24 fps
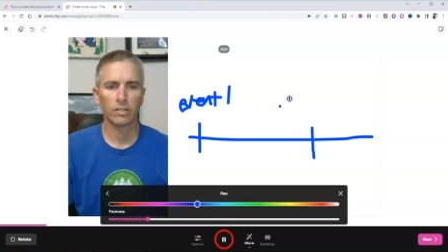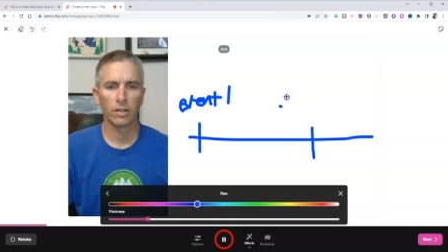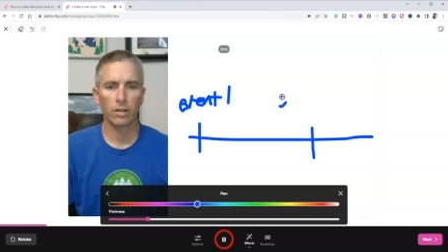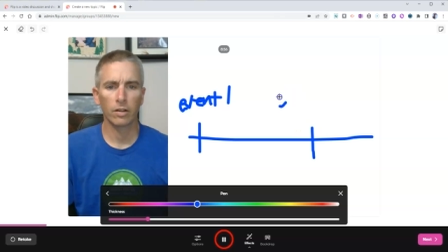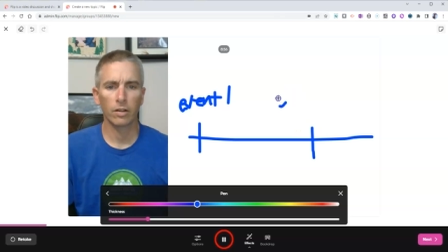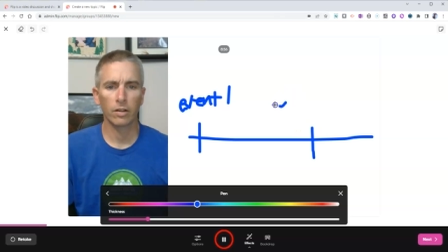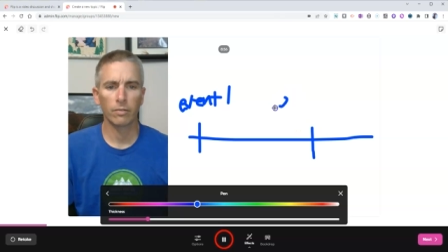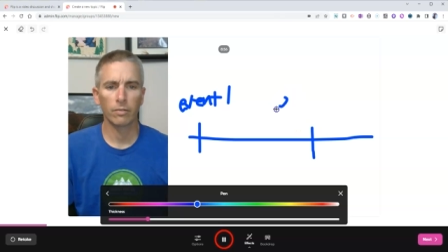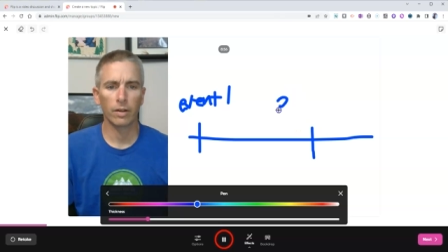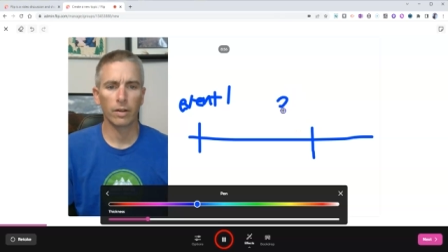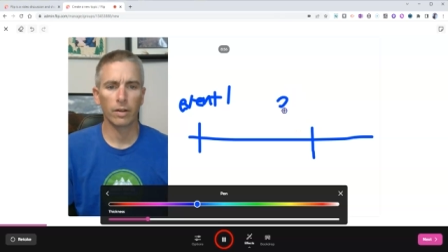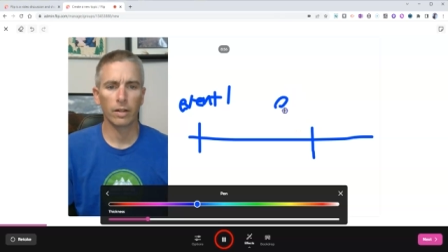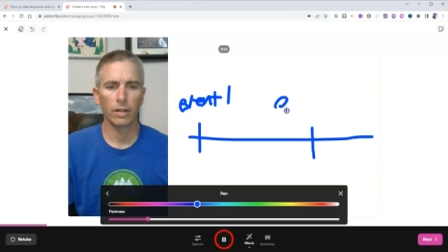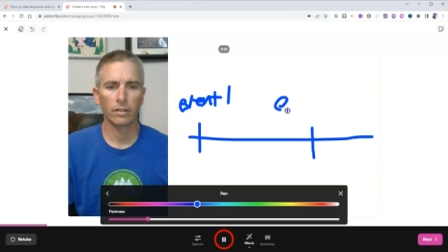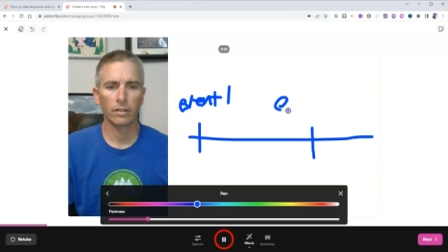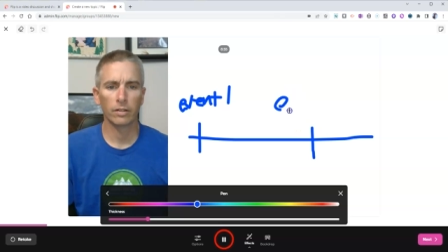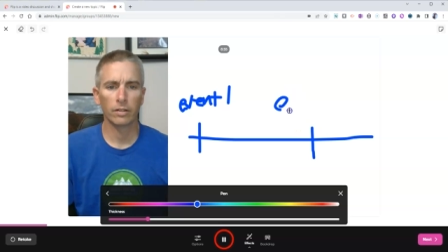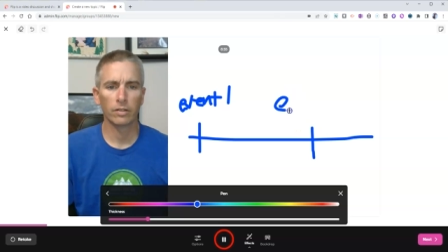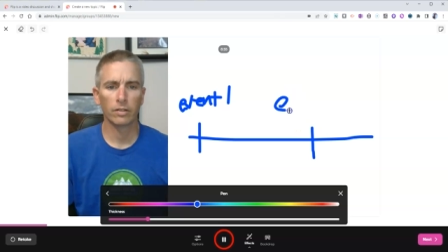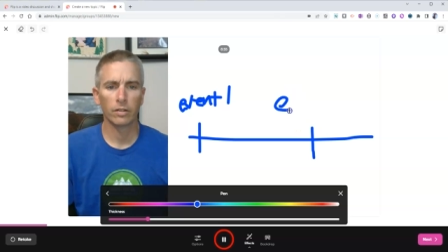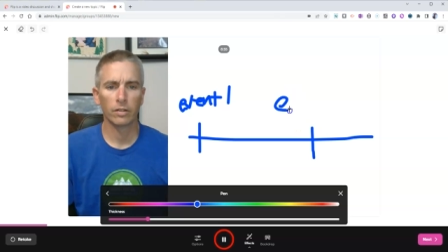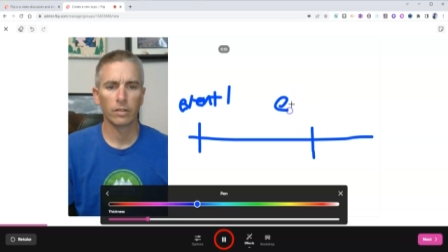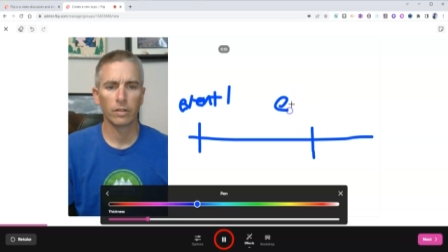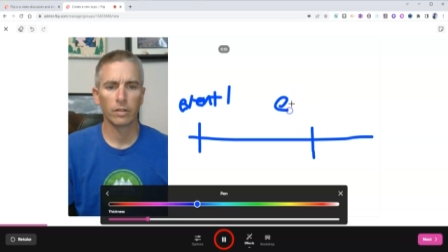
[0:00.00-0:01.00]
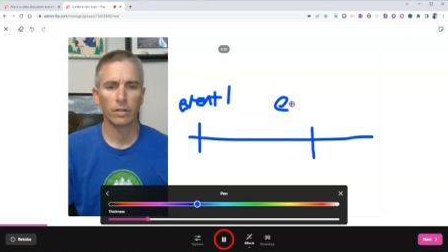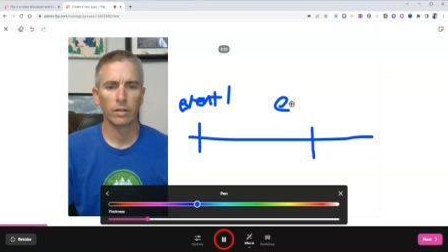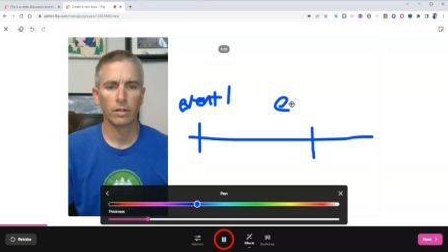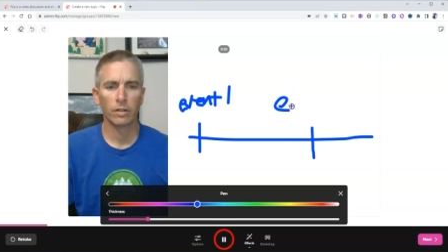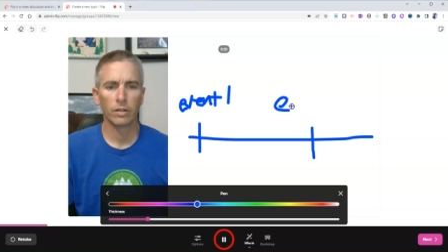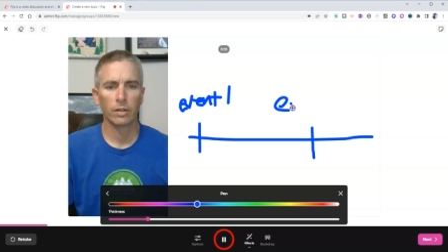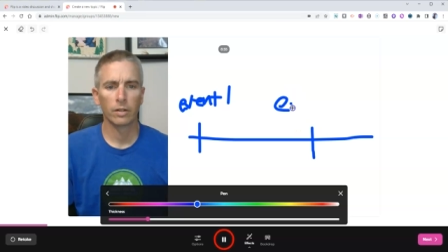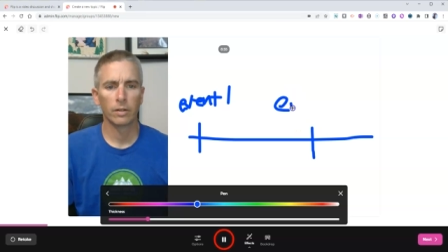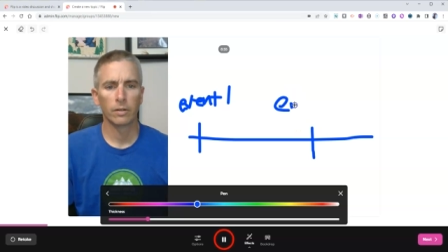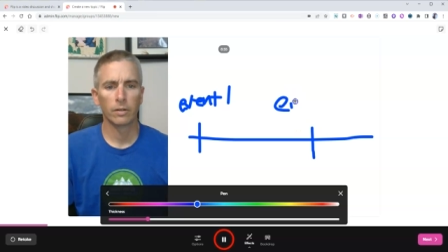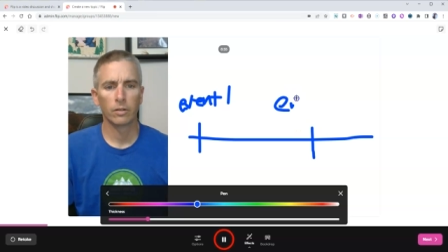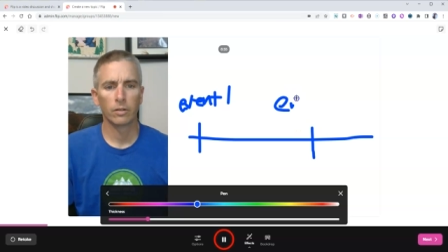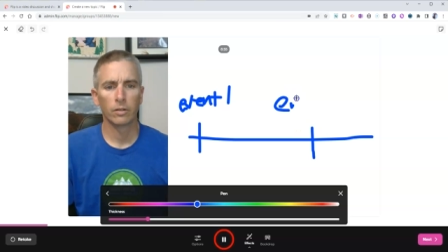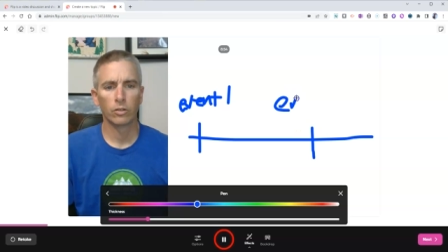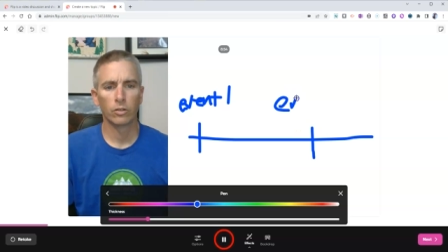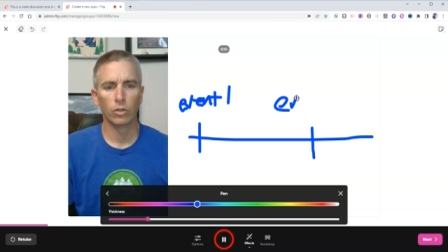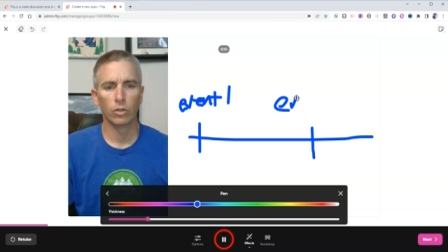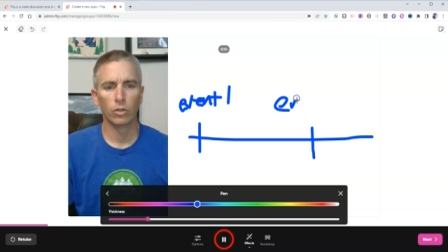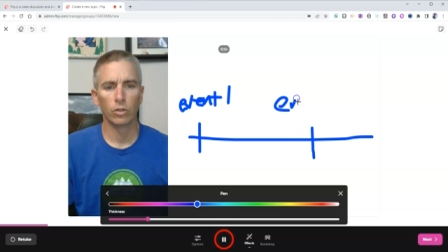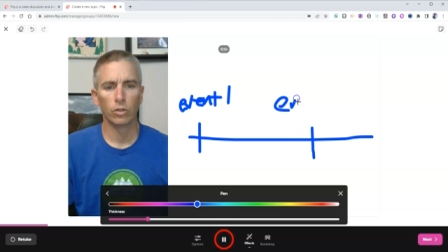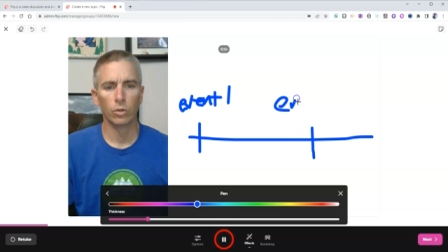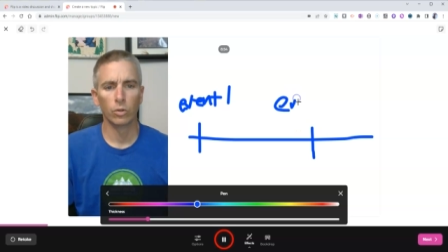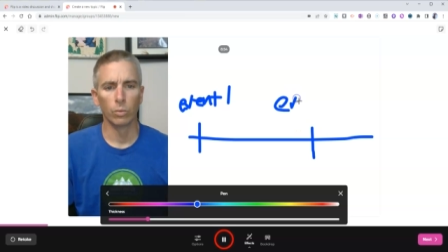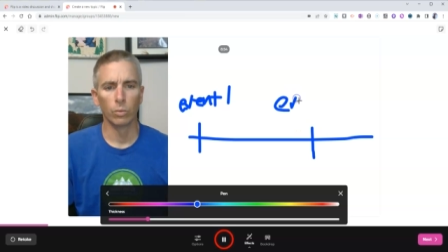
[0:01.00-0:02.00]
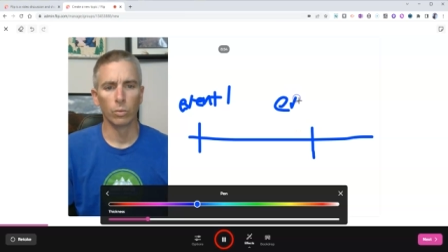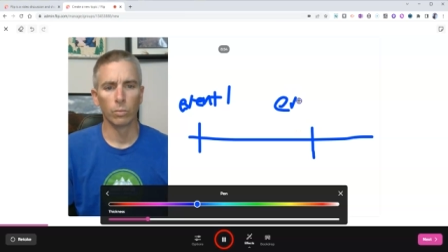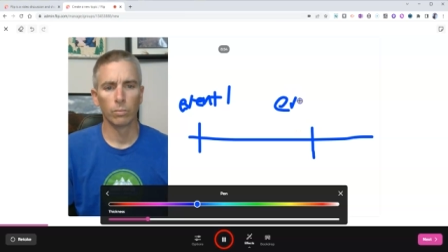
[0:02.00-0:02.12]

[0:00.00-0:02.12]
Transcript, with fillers: event two.